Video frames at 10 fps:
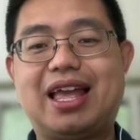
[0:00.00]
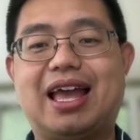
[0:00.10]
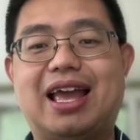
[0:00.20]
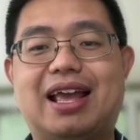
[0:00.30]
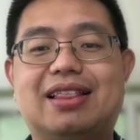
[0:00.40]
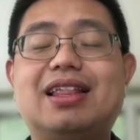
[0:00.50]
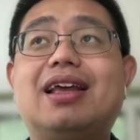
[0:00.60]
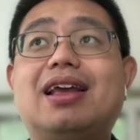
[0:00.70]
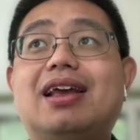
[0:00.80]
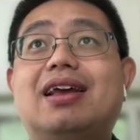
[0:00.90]
And
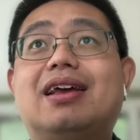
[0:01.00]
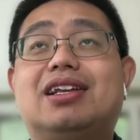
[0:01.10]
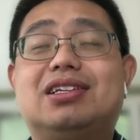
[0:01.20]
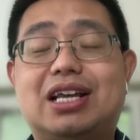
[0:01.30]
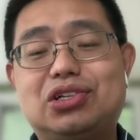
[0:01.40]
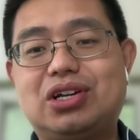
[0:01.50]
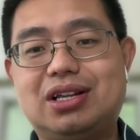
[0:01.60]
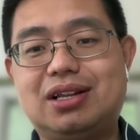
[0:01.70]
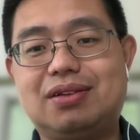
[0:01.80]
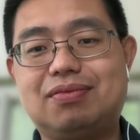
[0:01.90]
essentially,